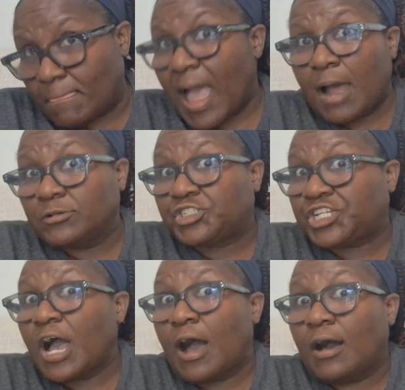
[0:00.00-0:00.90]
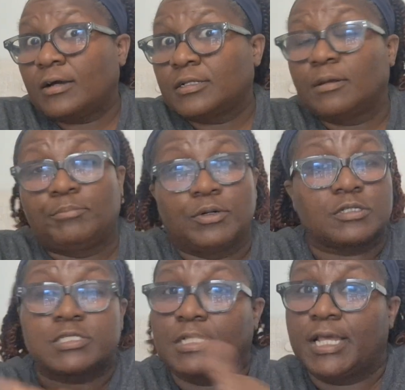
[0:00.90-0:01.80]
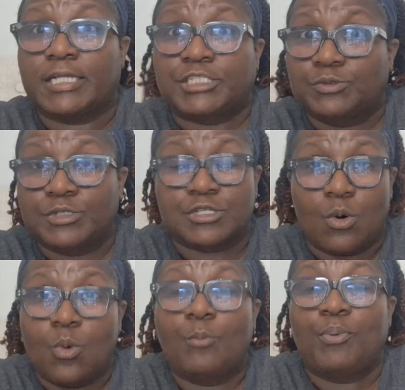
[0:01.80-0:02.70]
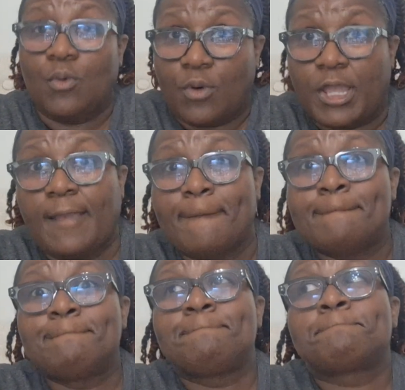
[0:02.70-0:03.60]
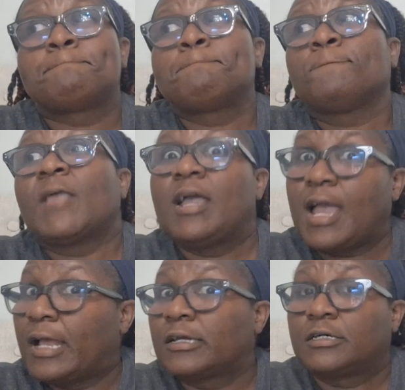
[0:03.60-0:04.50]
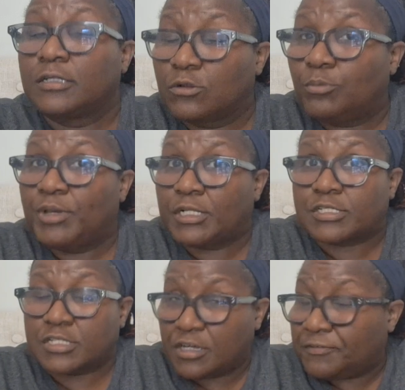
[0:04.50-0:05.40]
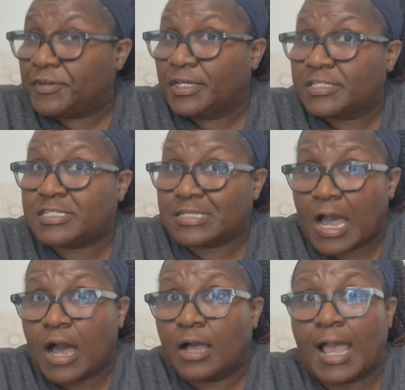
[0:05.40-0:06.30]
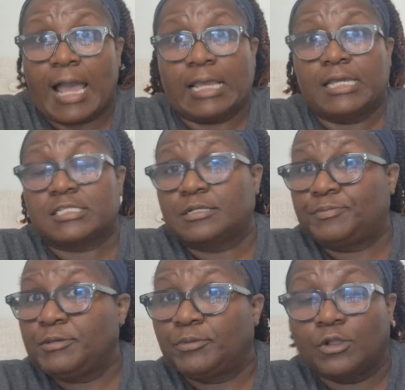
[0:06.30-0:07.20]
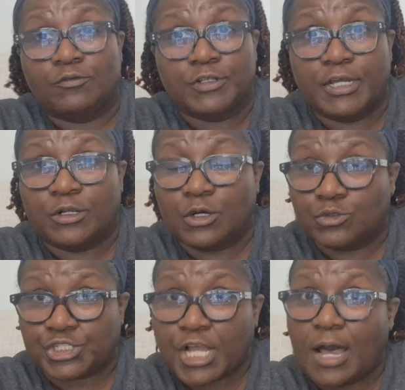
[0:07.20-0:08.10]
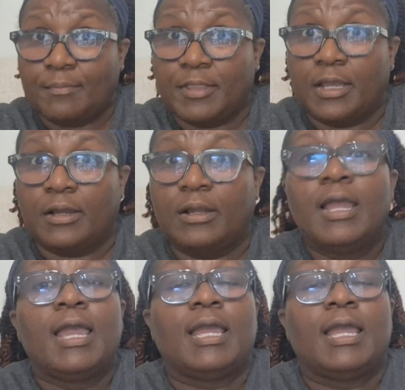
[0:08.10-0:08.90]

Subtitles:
I was shocked. The book selection was on point. They had a good little bit of stuff in stock. I guess the people over there don't shop there.